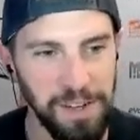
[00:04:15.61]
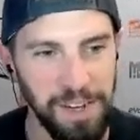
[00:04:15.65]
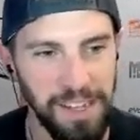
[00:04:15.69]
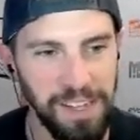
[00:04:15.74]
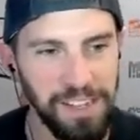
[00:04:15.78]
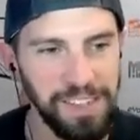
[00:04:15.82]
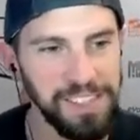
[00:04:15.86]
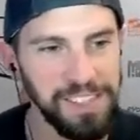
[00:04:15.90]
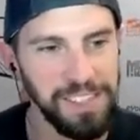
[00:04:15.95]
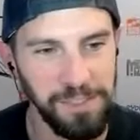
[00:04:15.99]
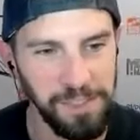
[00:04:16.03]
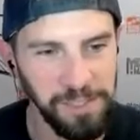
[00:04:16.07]

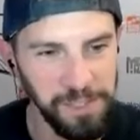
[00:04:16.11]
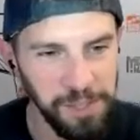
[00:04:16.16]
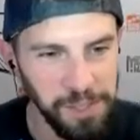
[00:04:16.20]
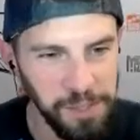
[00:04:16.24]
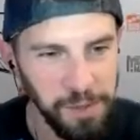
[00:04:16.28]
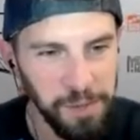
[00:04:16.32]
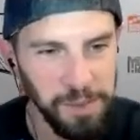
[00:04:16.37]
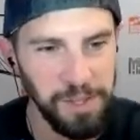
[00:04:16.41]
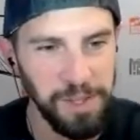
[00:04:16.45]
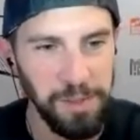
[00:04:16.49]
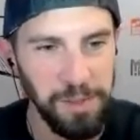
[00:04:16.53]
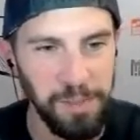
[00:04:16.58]
any differences,
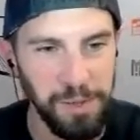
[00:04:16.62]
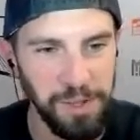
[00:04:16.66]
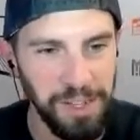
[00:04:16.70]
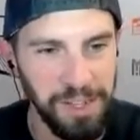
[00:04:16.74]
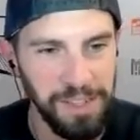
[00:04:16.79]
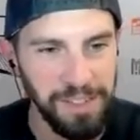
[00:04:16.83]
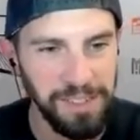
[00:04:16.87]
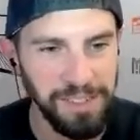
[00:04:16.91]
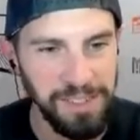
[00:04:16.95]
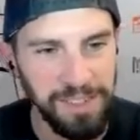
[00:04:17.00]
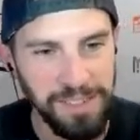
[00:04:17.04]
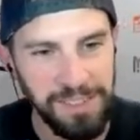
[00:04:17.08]
or were they
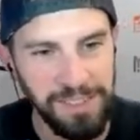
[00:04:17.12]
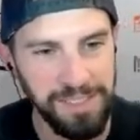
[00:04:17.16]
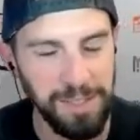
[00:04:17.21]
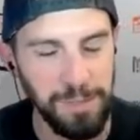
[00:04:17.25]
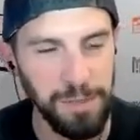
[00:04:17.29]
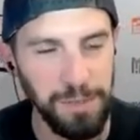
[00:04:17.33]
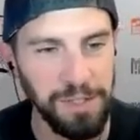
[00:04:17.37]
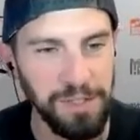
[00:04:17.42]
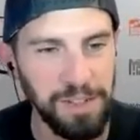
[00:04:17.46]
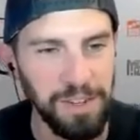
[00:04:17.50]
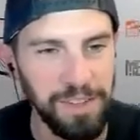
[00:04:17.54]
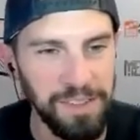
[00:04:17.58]
pretty
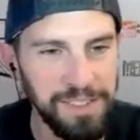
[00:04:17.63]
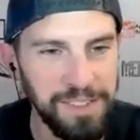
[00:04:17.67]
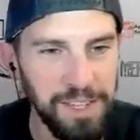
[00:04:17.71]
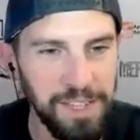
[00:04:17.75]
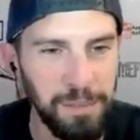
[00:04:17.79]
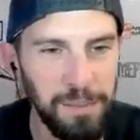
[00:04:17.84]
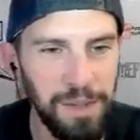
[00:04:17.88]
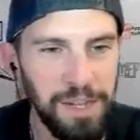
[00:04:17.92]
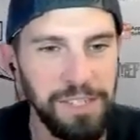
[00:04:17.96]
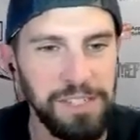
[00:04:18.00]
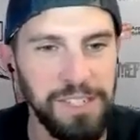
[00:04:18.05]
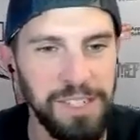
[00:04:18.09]
similar on the same
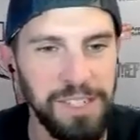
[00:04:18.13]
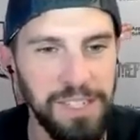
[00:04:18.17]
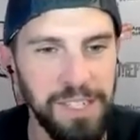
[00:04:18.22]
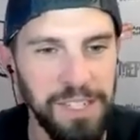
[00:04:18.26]
page?